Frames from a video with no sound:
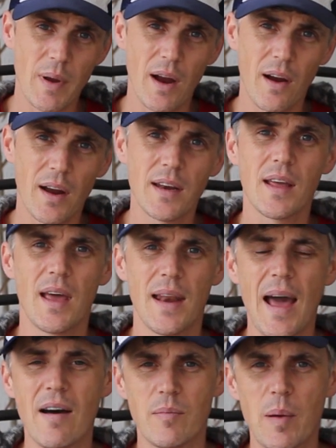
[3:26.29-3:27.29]
married and
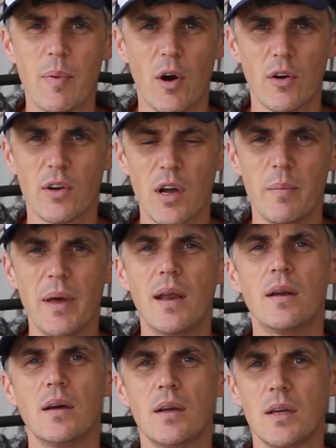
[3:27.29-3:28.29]
have my partner come in
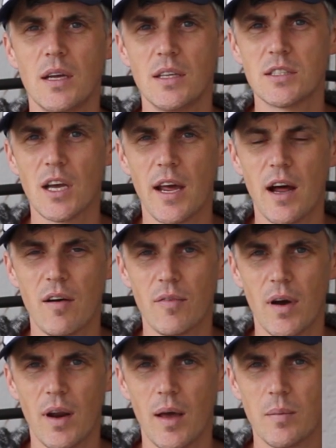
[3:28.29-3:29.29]
and sign off
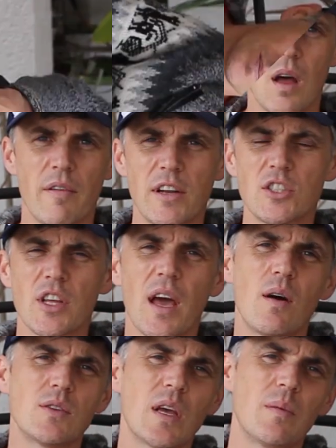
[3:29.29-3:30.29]
on it. Eventually,
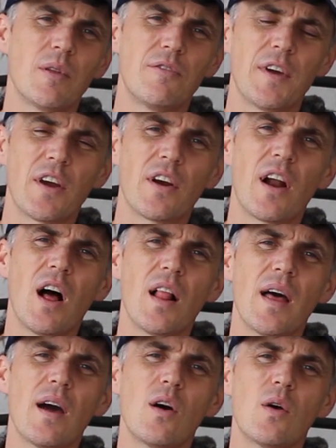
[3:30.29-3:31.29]
I was able to figure it
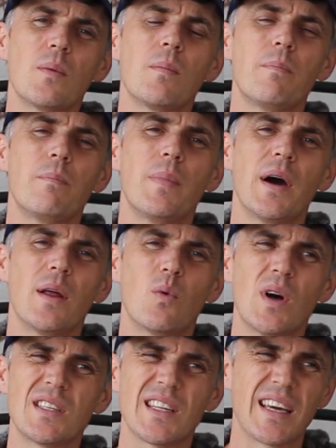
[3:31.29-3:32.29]
all out, but it
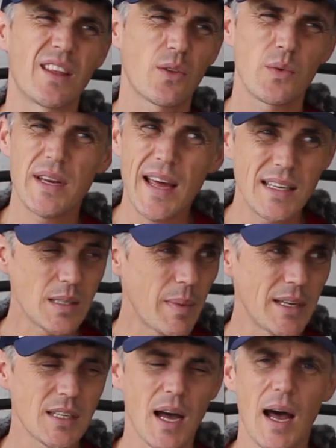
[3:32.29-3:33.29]
was like 3 days of
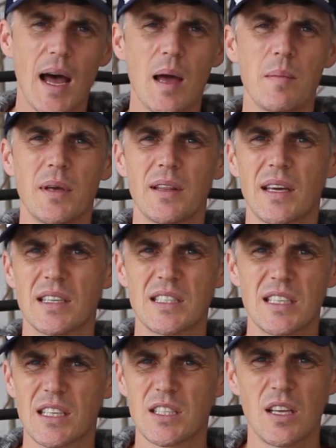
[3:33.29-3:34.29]
my time and like
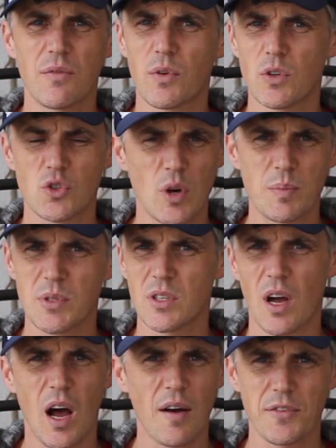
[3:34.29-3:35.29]
6 different trips
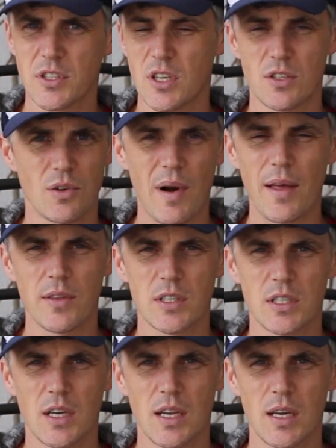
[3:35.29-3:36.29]
to offices around the
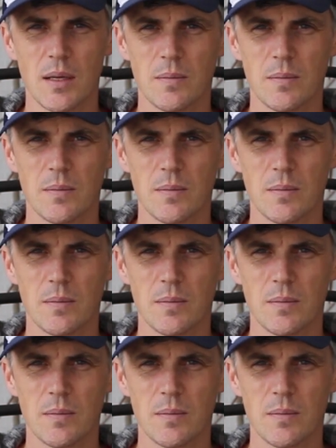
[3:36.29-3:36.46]
city.